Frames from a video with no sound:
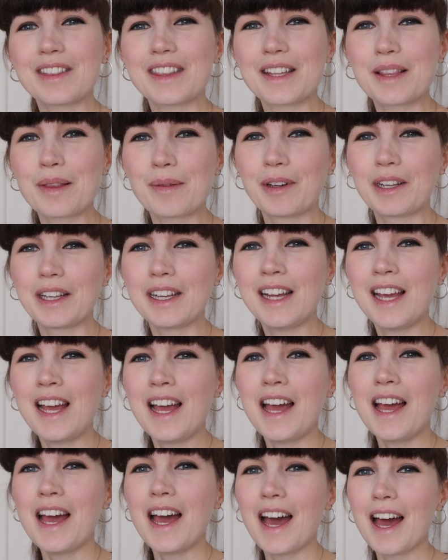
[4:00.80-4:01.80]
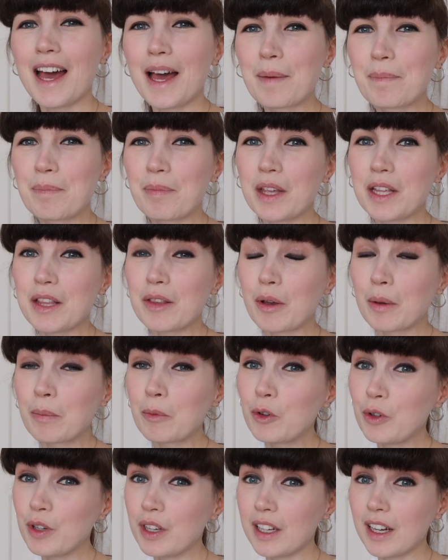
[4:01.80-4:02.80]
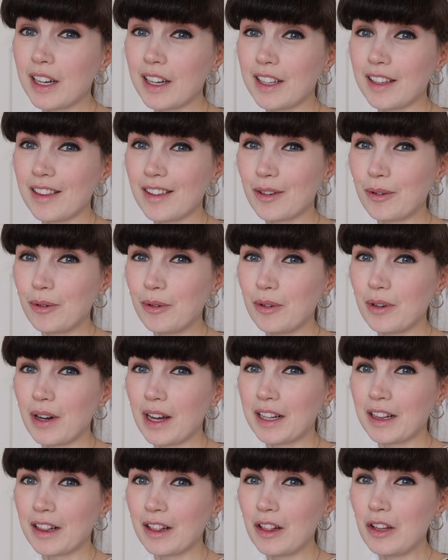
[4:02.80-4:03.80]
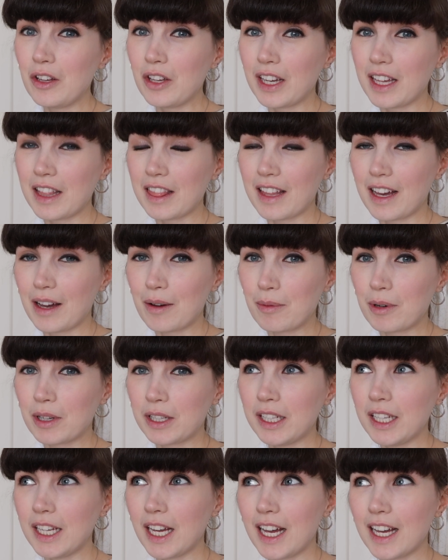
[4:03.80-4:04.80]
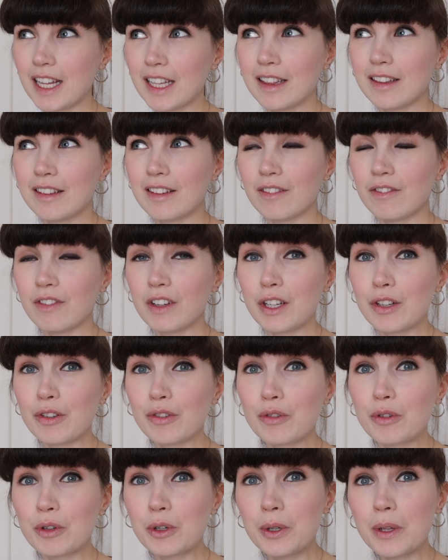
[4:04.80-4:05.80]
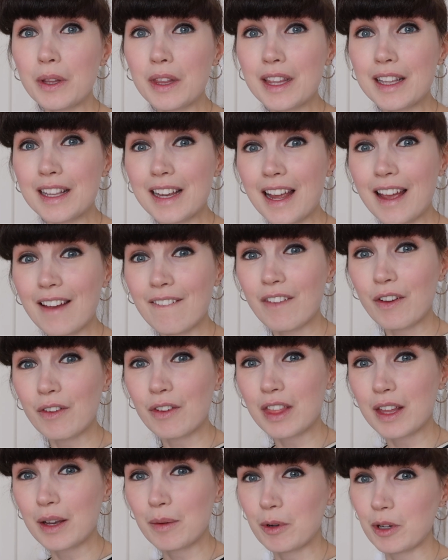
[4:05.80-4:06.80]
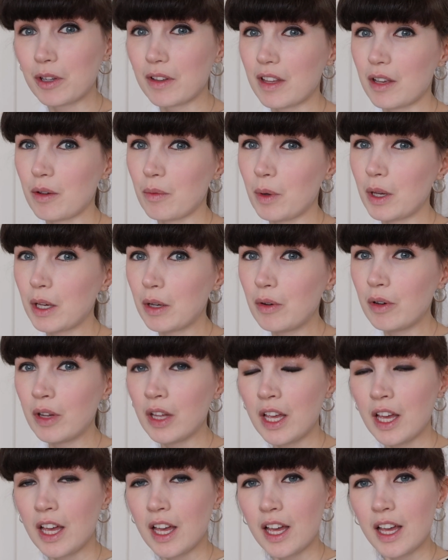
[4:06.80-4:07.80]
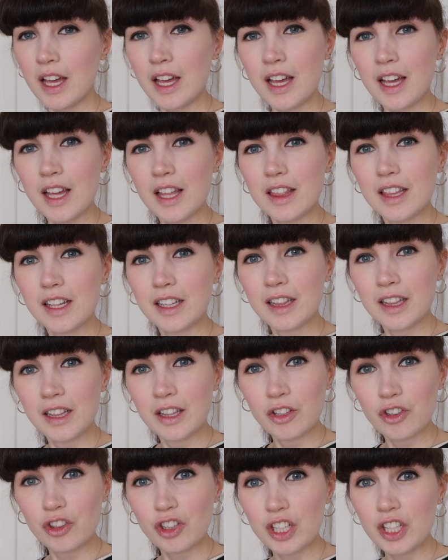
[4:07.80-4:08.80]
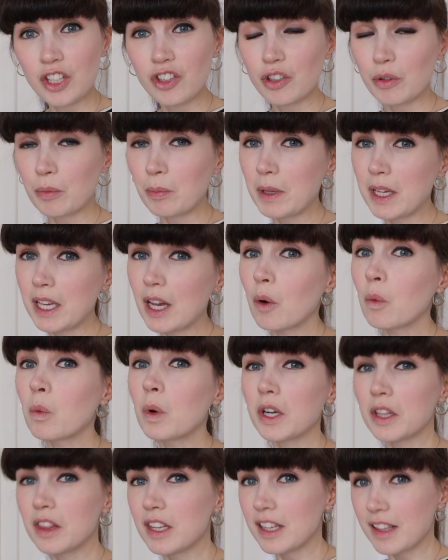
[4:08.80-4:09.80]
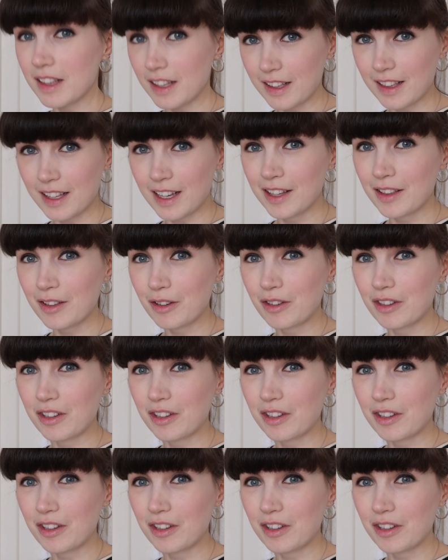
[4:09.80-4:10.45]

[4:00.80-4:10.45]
with this one. So I'm going to go and look at that one, and fingers crossed, if everything works out well, then she shall be a worthy successor